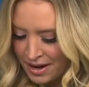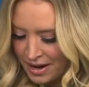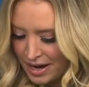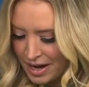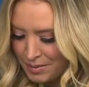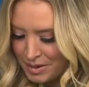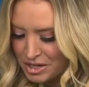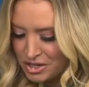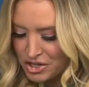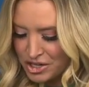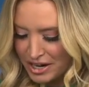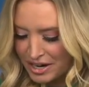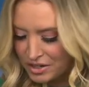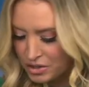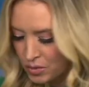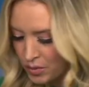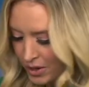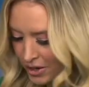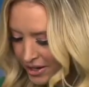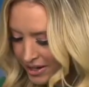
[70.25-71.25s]
In
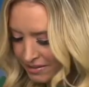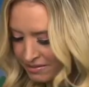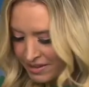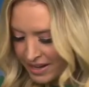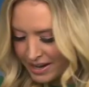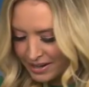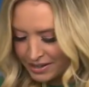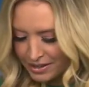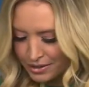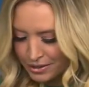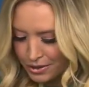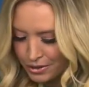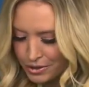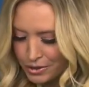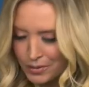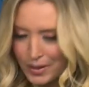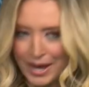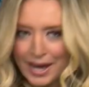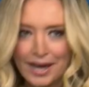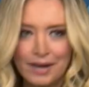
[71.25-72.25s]
January of that year,
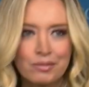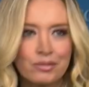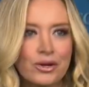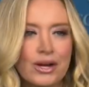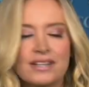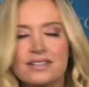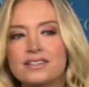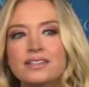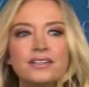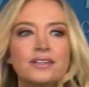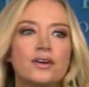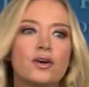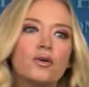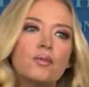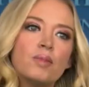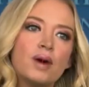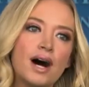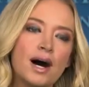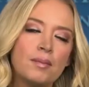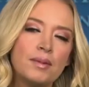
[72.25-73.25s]
you had President
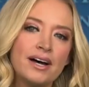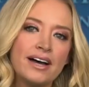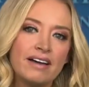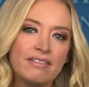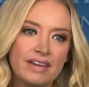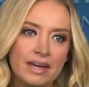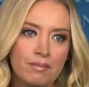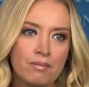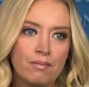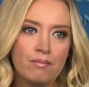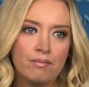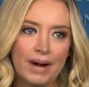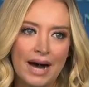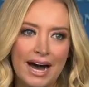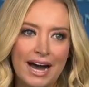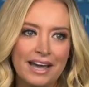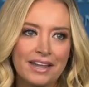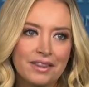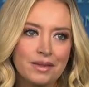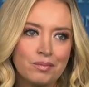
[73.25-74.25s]
Obama have a
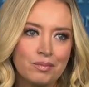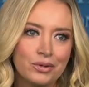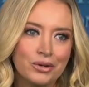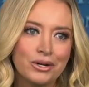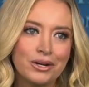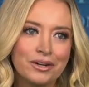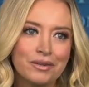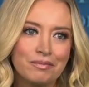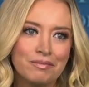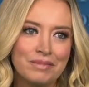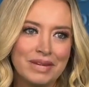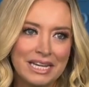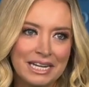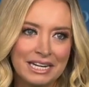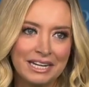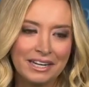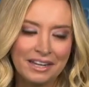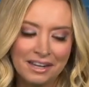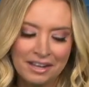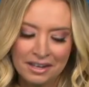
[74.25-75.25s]
by-the-book
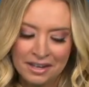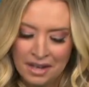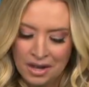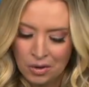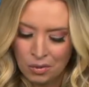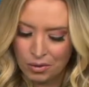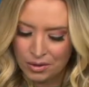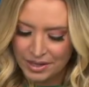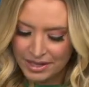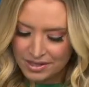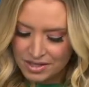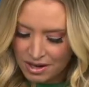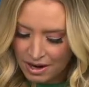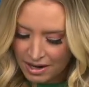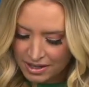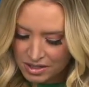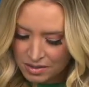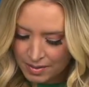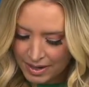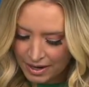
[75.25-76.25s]
meeting where they
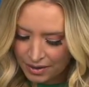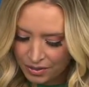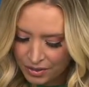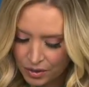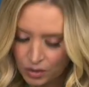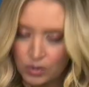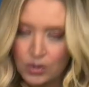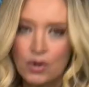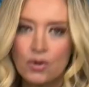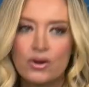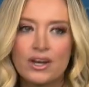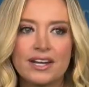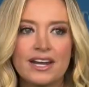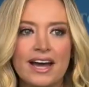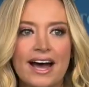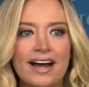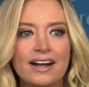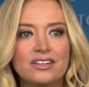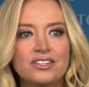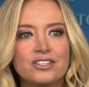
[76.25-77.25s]
talked about the Logan
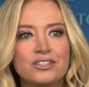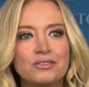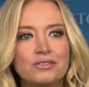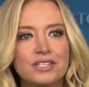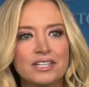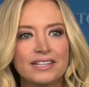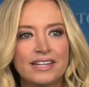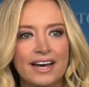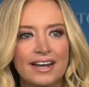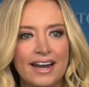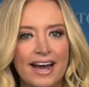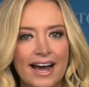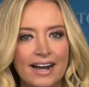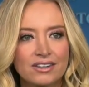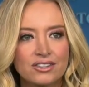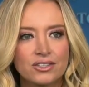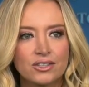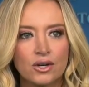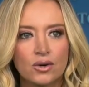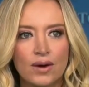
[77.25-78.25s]
Act, using that act
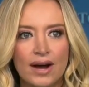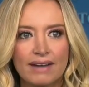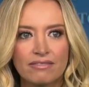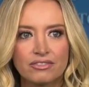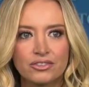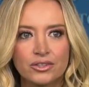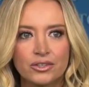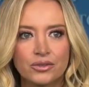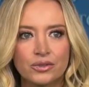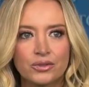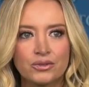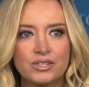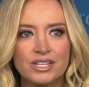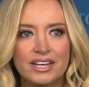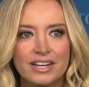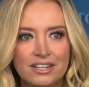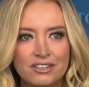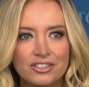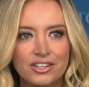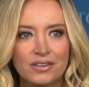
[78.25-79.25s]
to go after
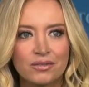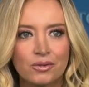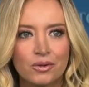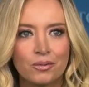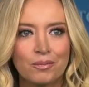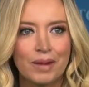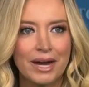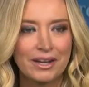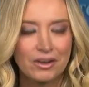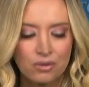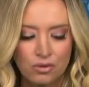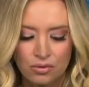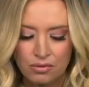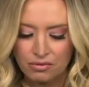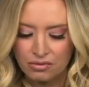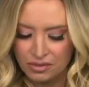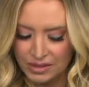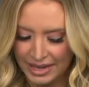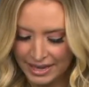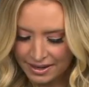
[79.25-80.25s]
Lieutenant General Michael
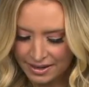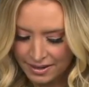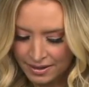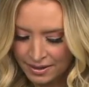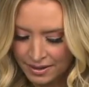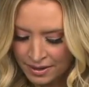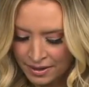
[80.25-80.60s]
Flynn.